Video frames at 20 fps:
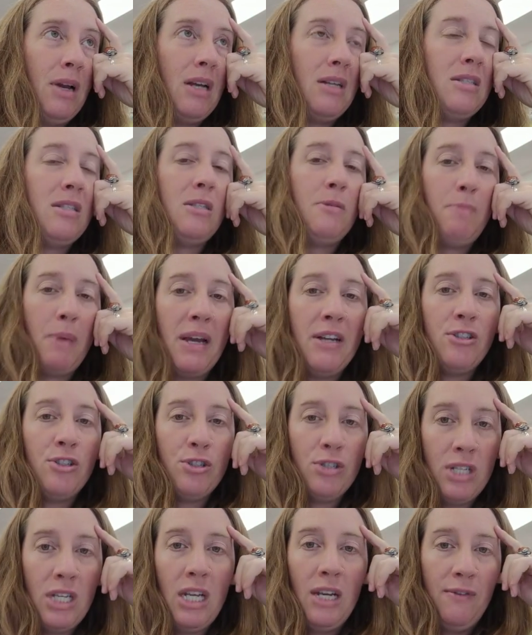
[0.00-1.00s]

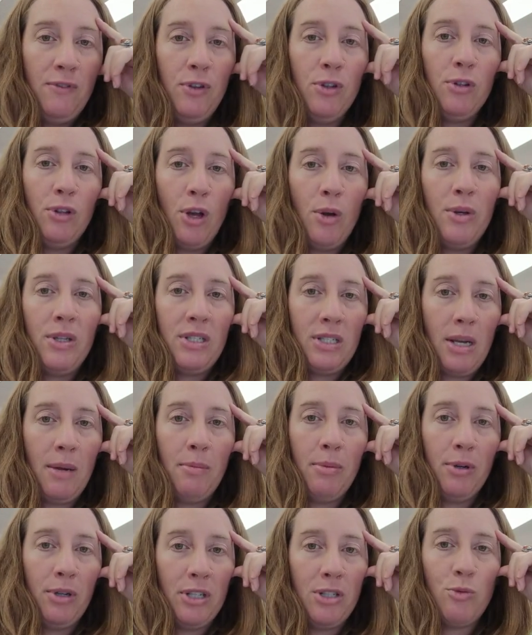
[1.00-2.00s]
especially if your lowest
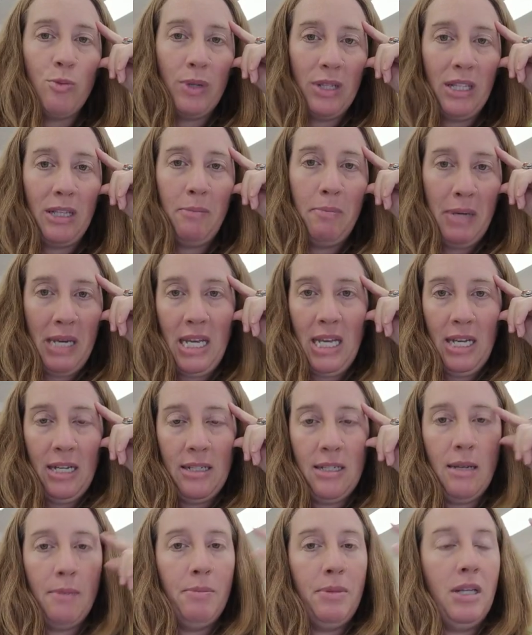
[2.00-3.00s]
number is really
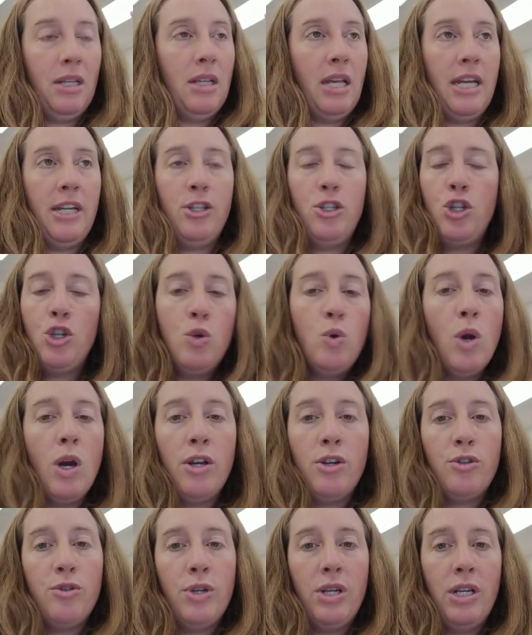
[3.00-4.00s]
big, something like
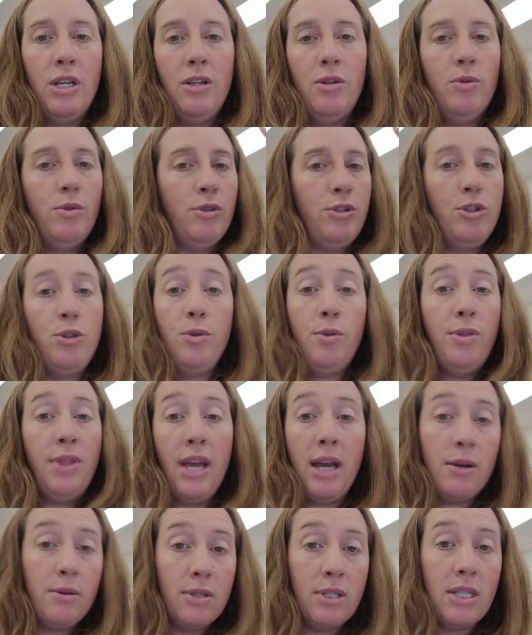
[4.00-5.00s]
200 or
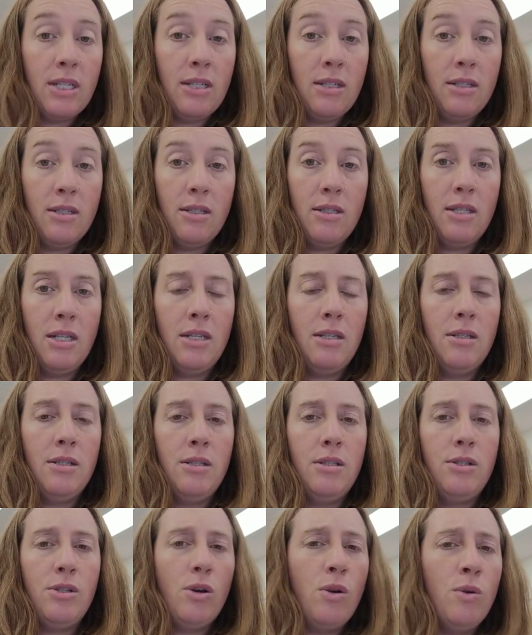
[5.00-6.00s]
2,000. Then
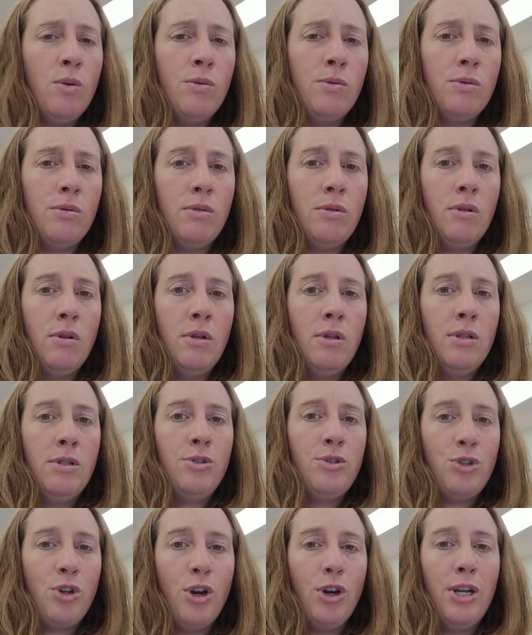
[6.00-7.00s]
don't
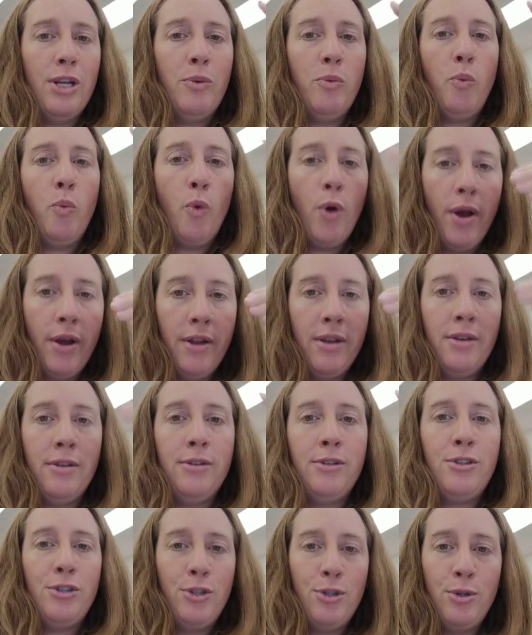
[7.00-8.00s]
start at
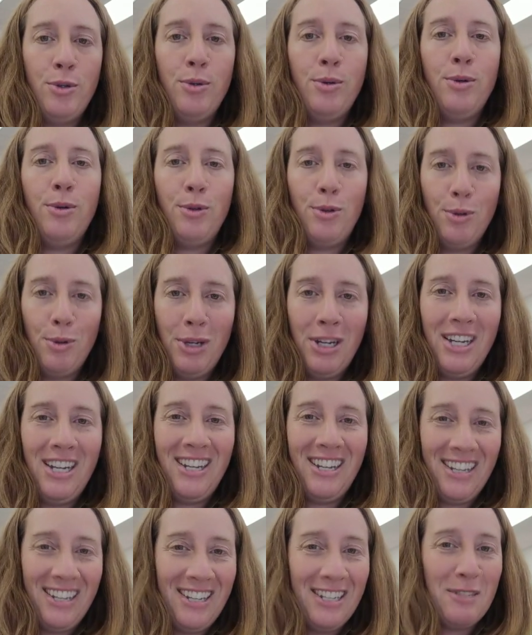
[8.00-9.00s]
1, 2,
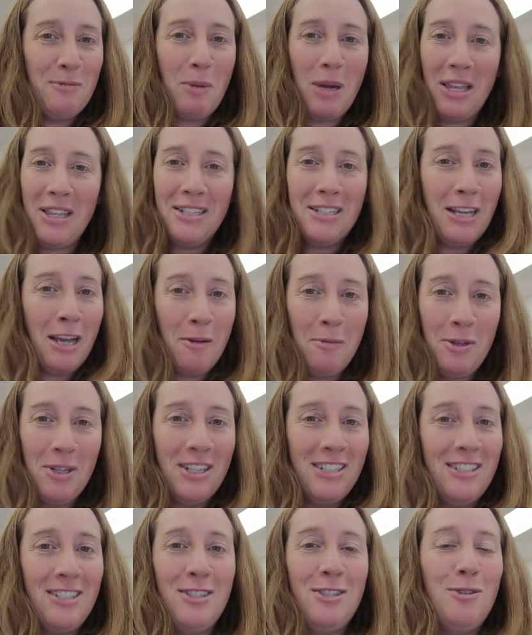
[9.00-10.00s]
3, because by the time you
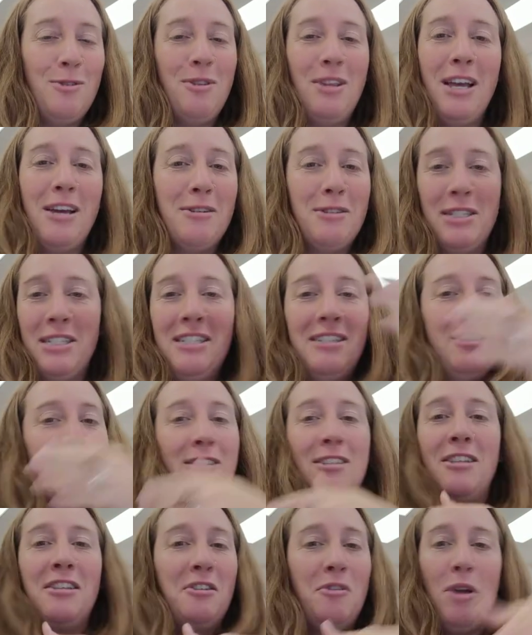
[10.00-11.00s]
get to
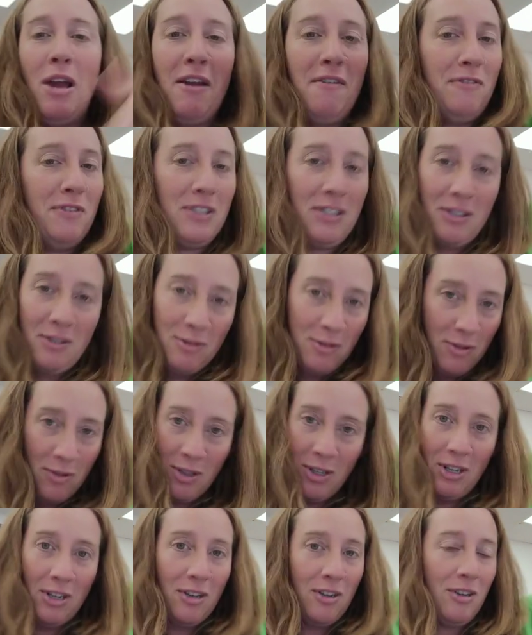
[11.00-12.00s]
2,000, the graph is,
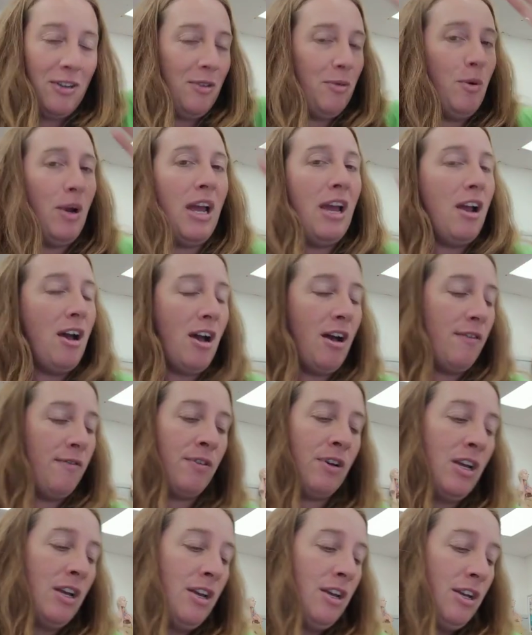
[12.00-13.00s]
you're way off.
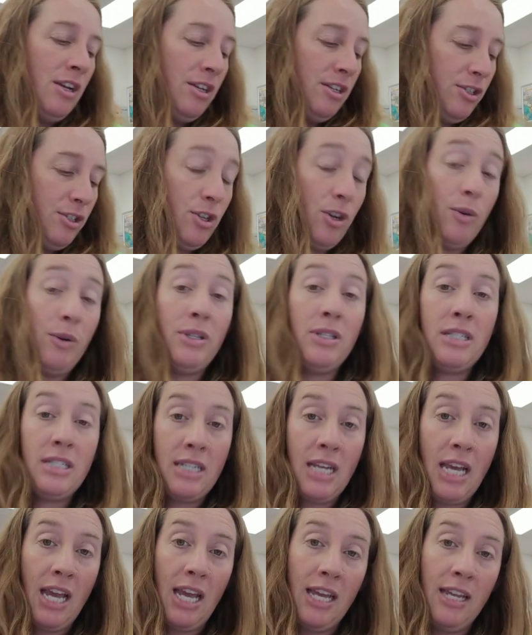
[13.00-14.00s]
So
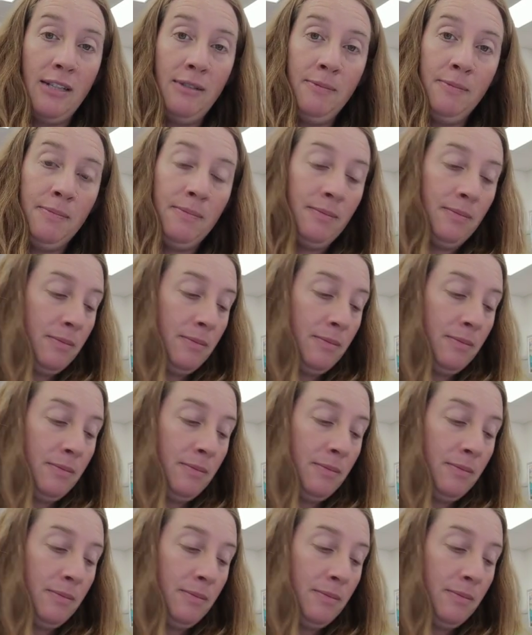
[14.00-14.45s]
instead,